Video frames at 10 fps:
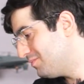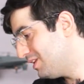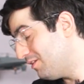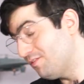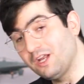
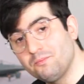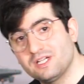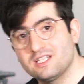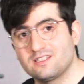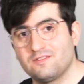very
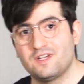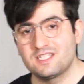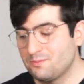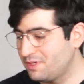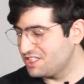impressed.
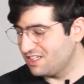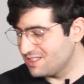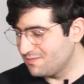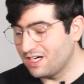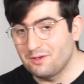First
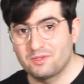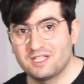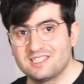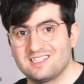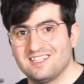impressions, very impressed.